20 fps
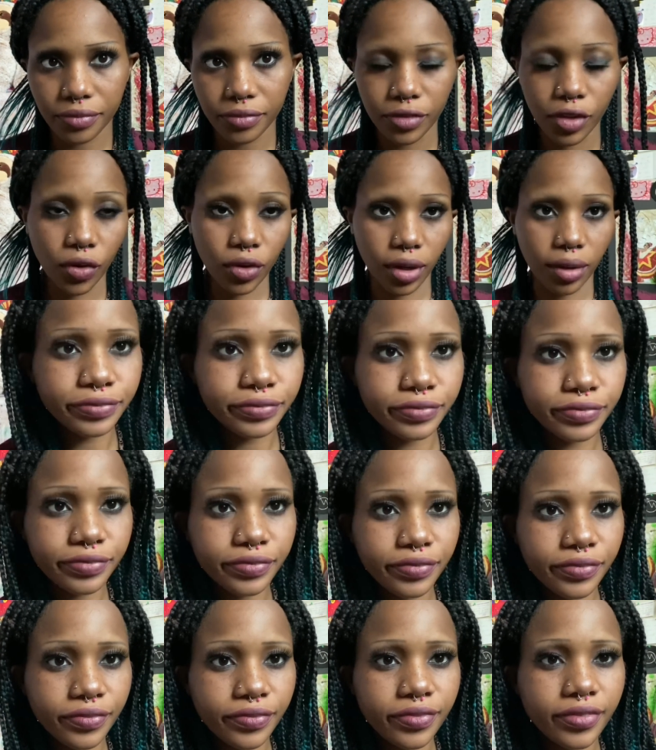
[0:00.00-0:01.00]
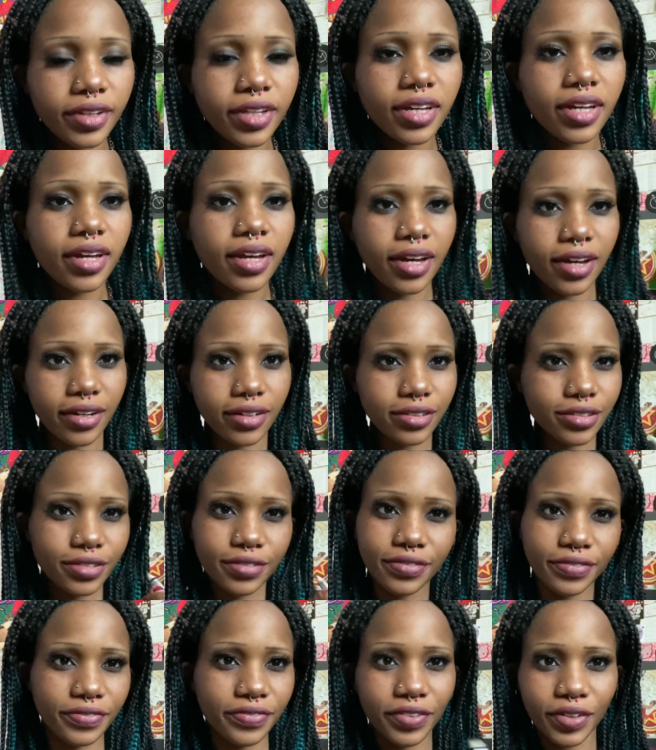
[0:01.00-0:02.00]
Okay. I also
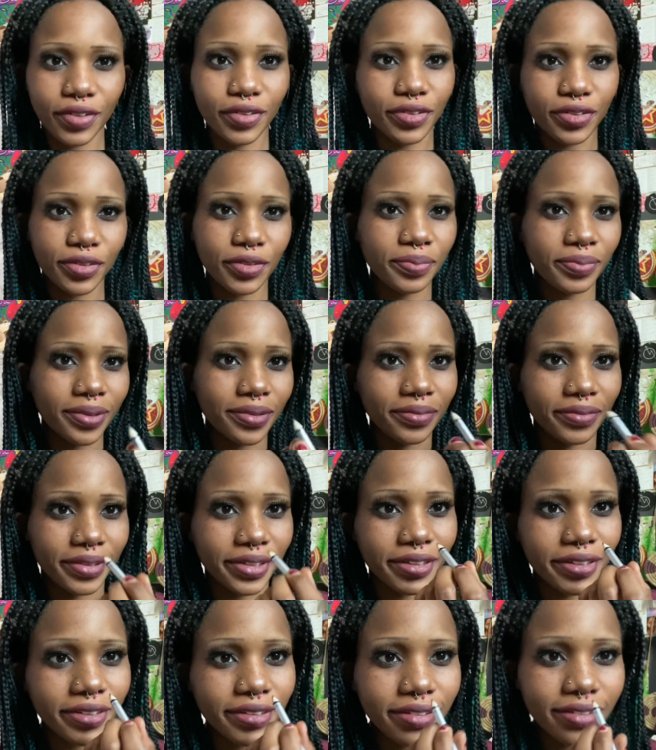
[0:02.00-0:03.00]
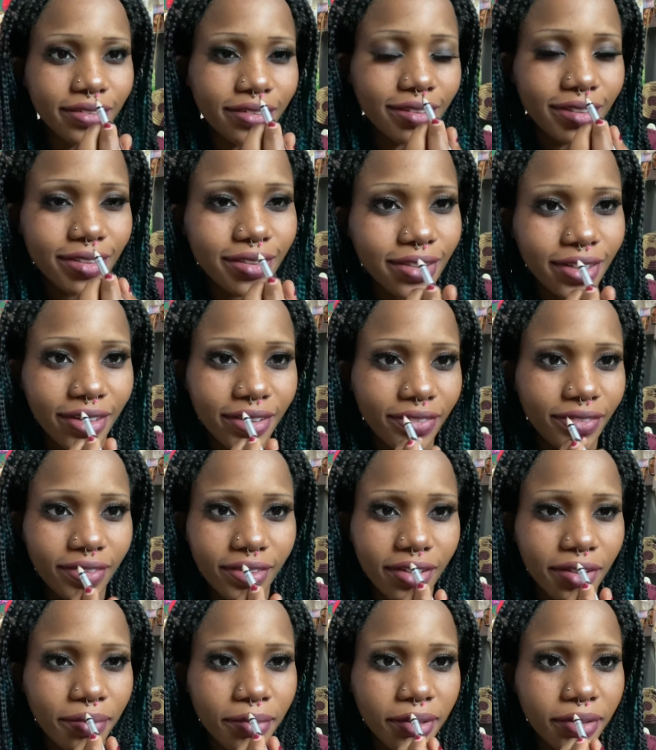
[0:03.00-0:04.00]
feel super weird because I feel
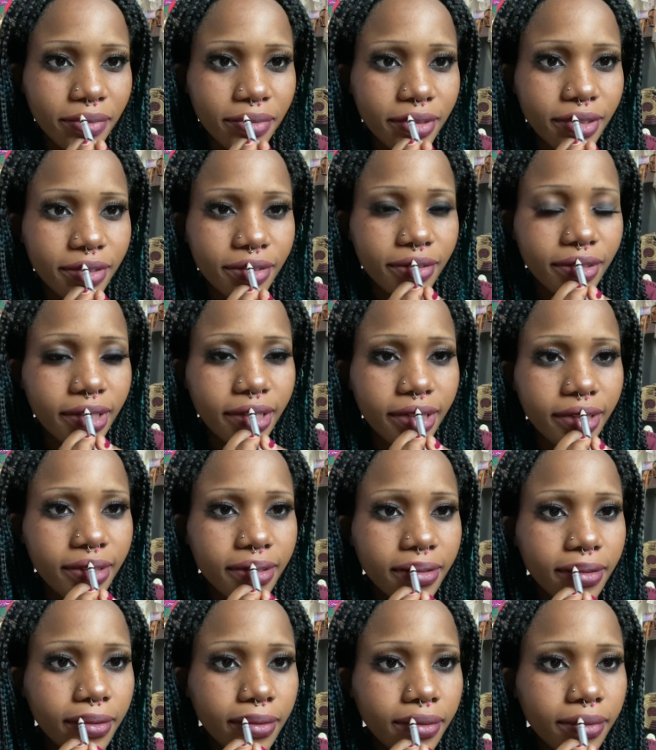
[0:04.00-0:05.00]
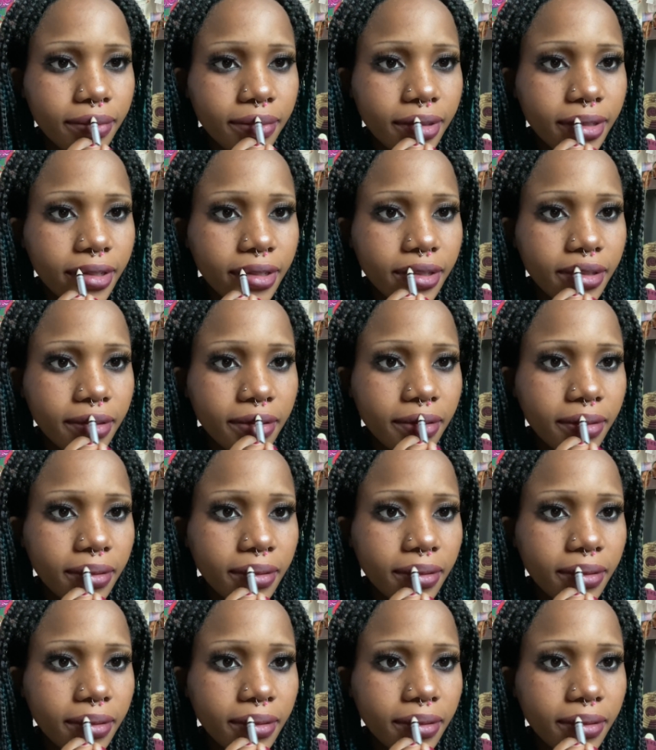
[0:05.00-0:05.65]
like my lips are too light, so I'm gonna